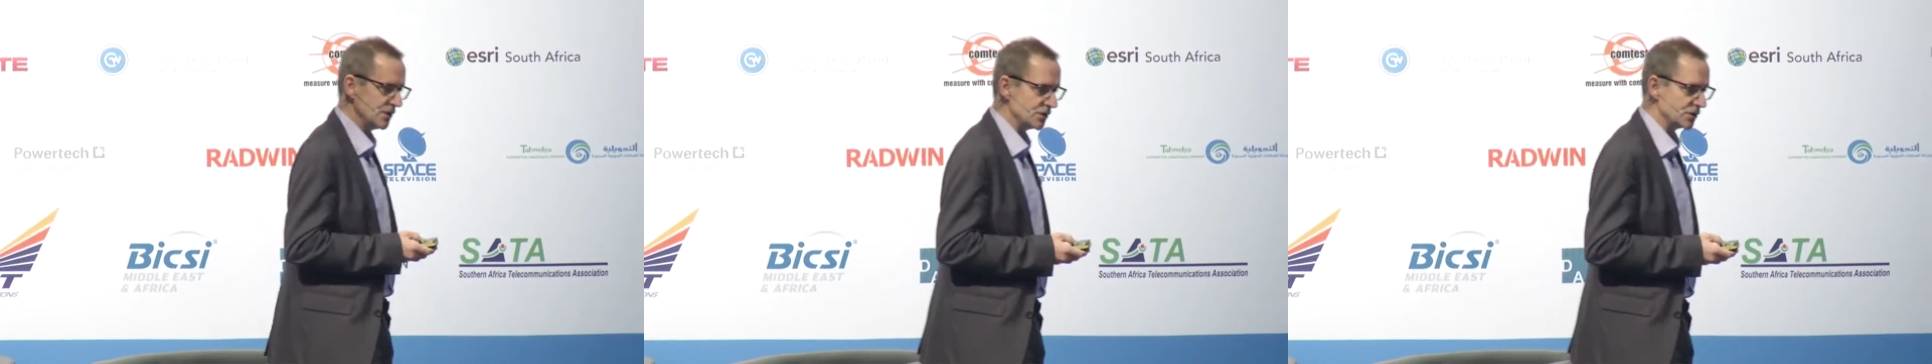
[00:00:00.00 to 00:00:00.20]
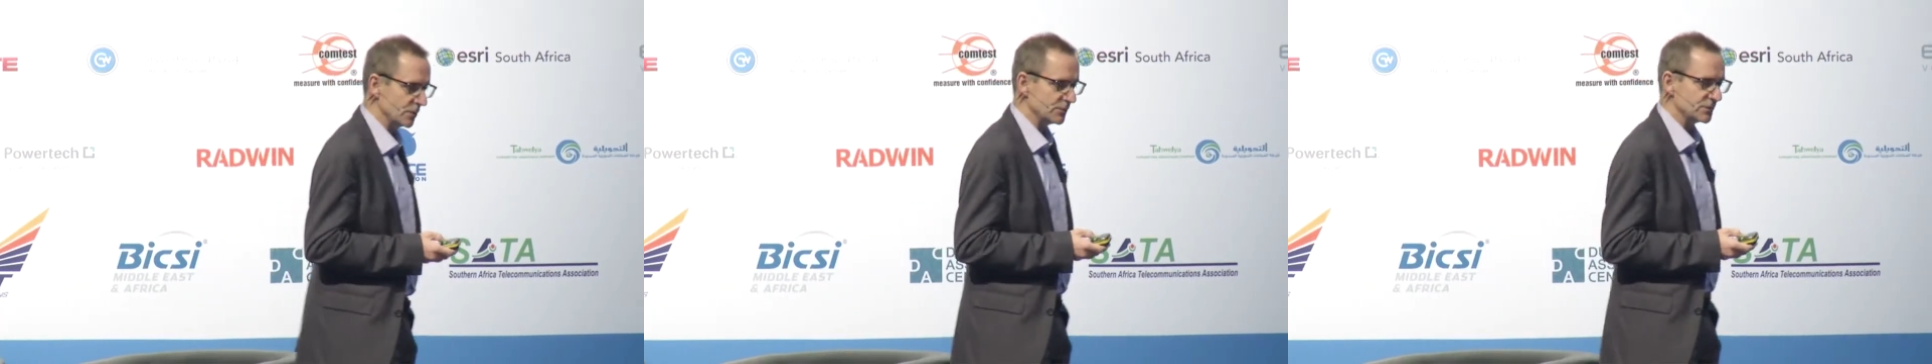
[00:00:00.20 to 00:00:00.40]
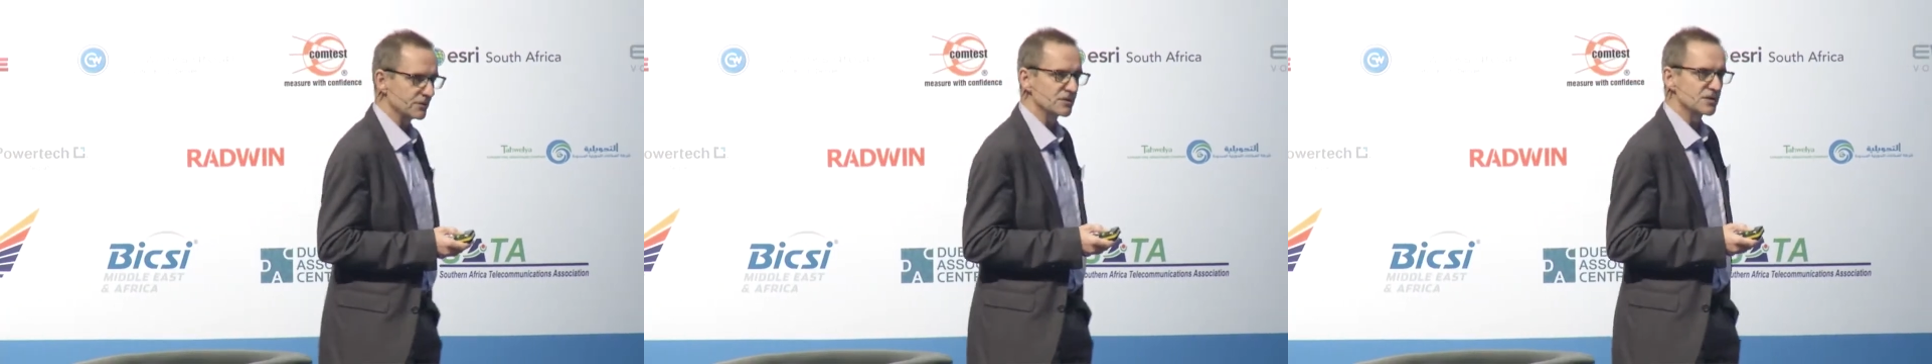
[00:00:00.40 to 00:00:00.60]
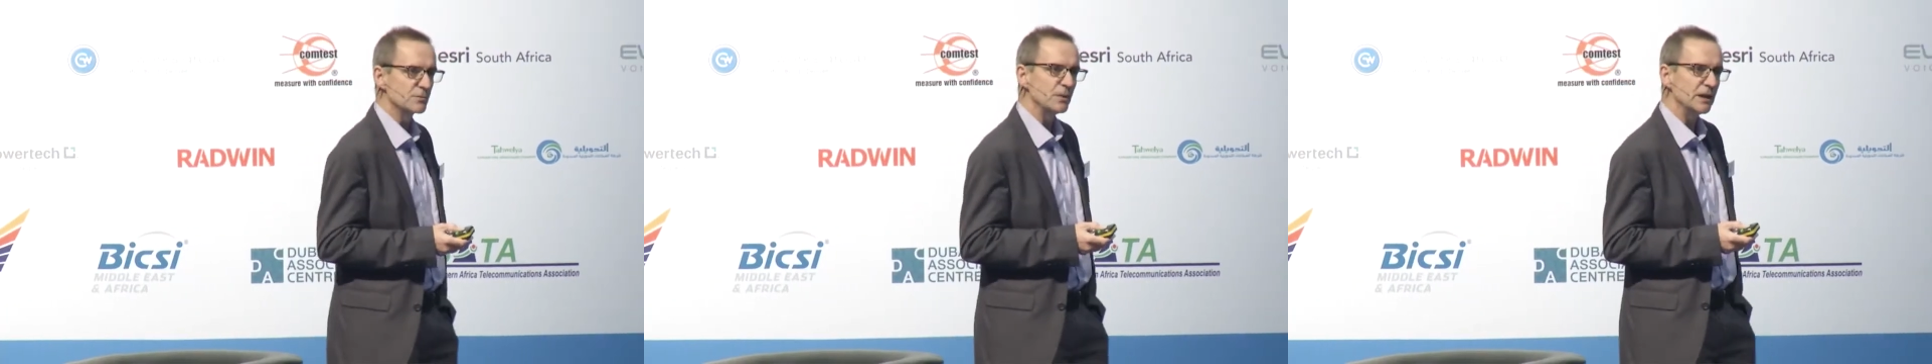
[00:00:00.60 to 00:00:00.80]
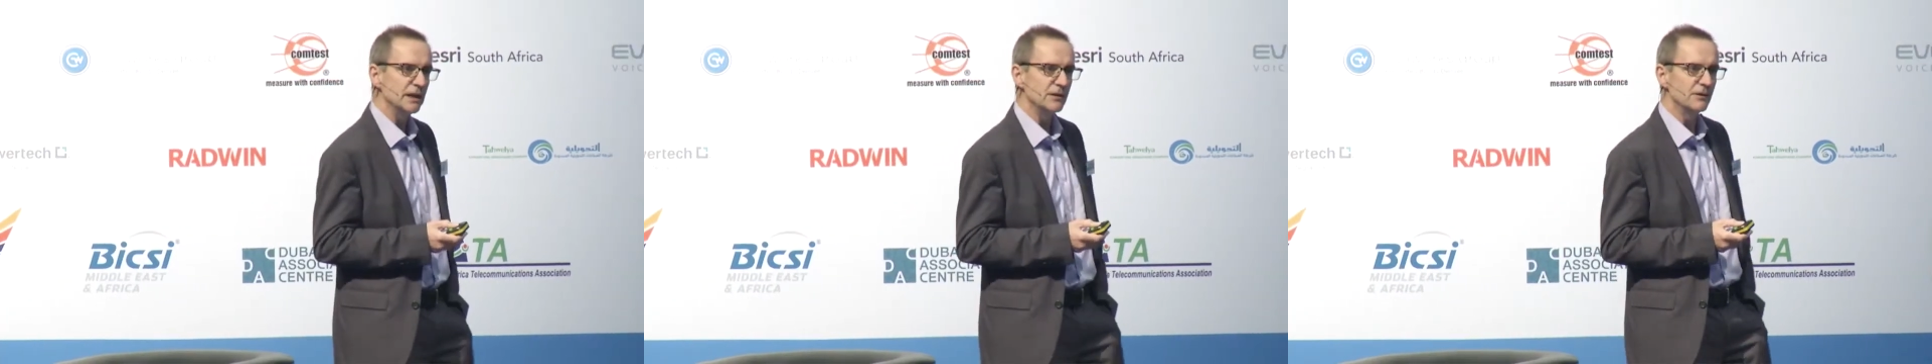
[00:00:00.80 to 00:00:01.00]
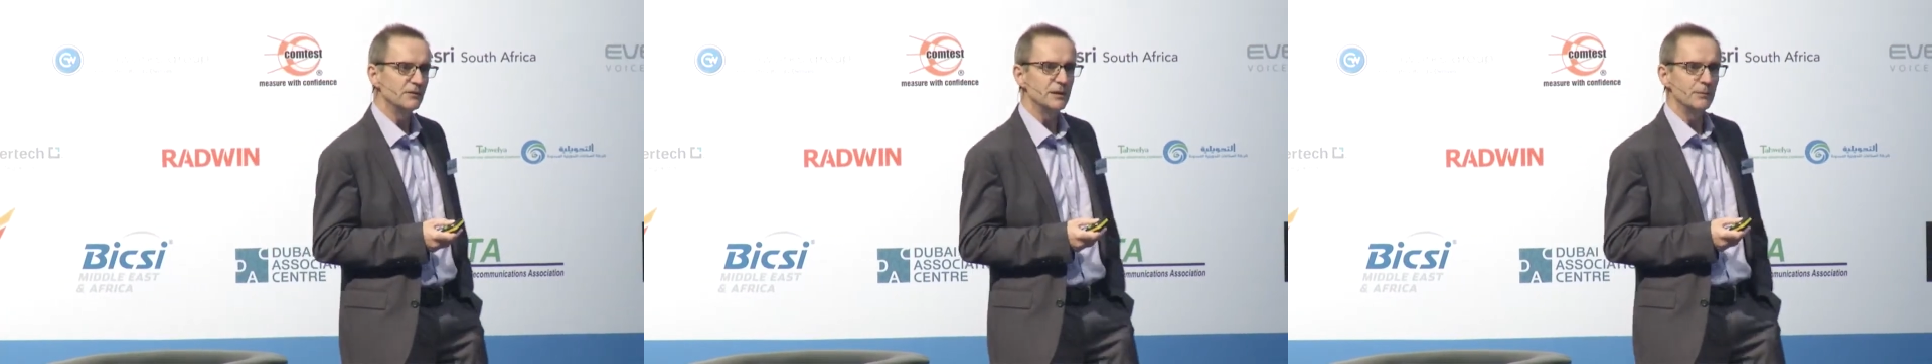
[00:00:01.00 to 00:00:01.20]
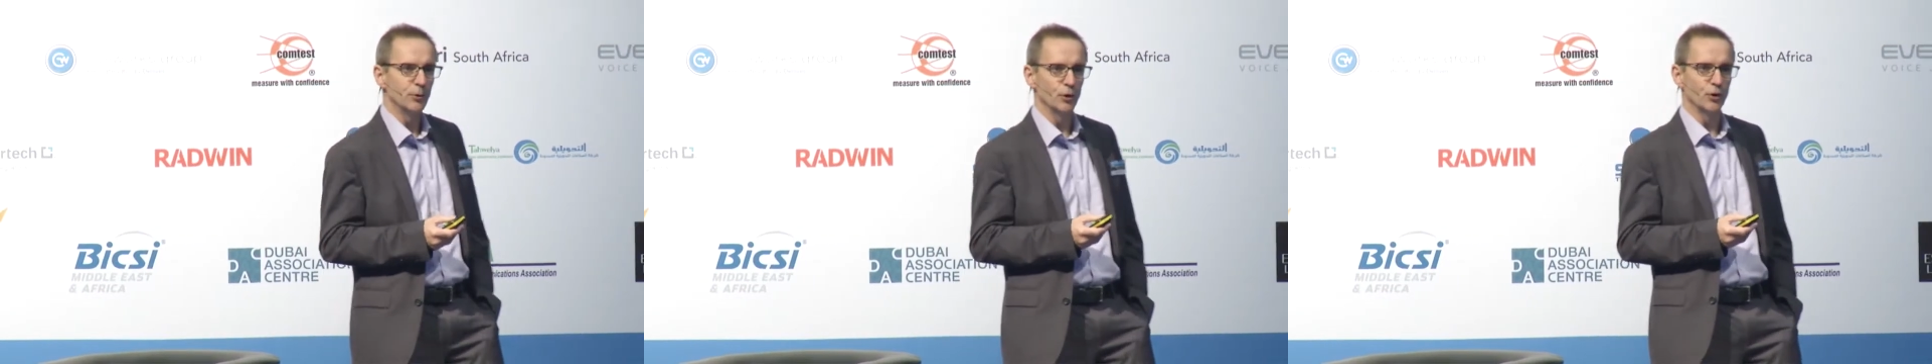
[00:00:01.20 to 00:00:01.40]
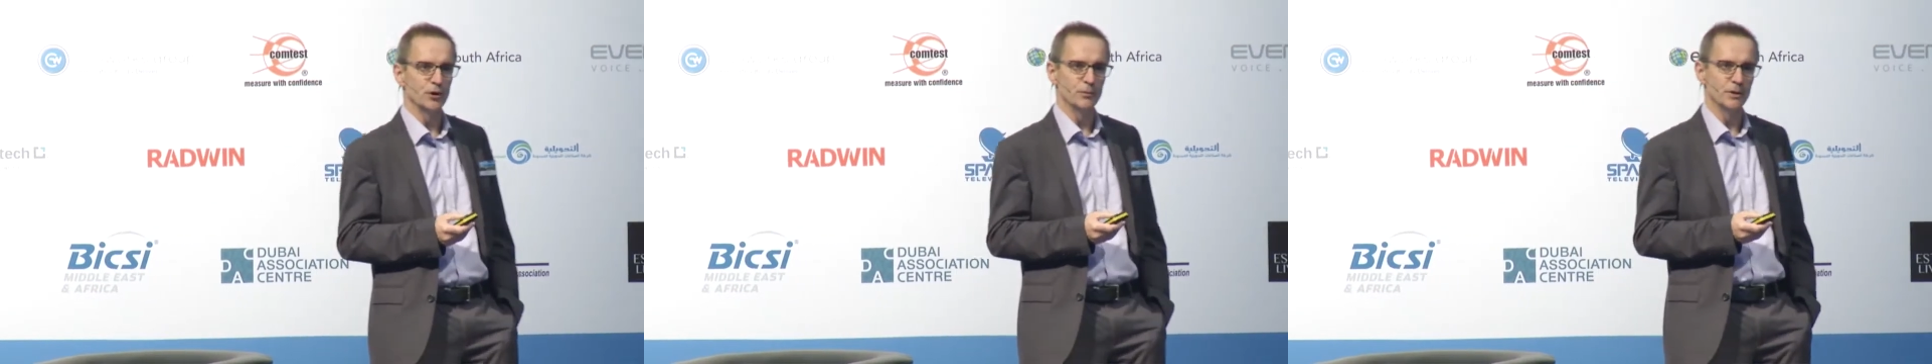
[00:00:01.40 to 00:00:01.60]
terms of speed of
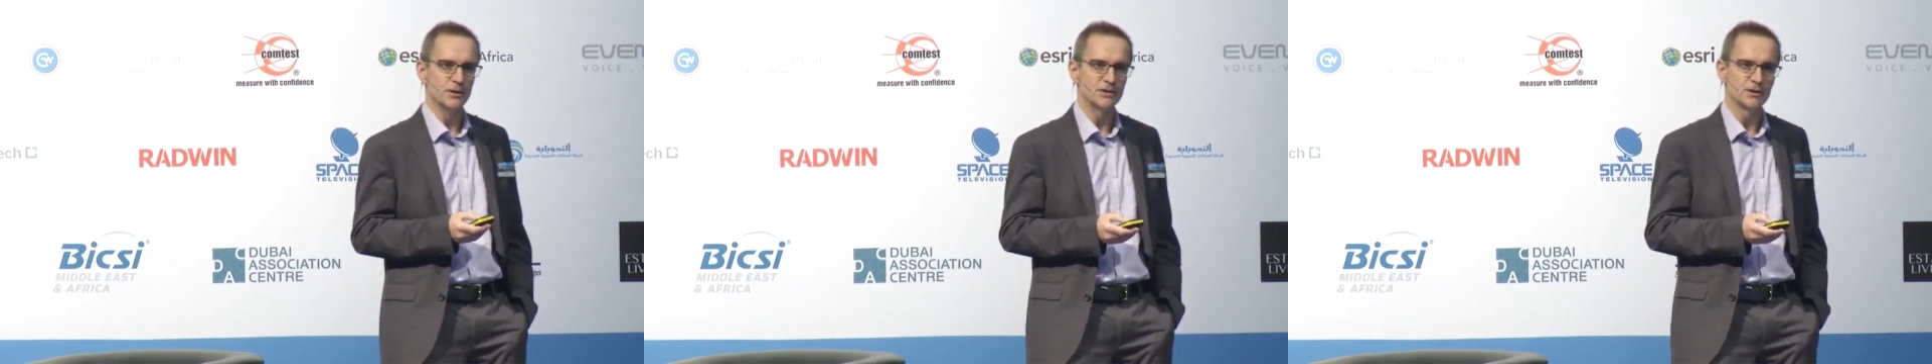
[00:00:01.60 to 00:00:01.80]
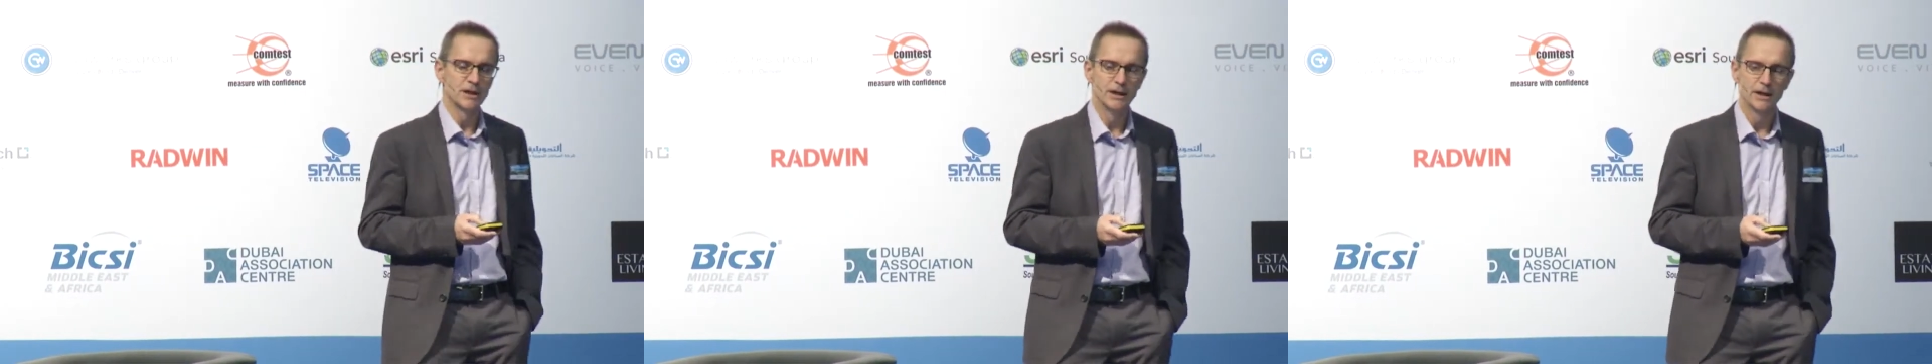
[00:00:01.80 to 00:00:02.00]
deployment.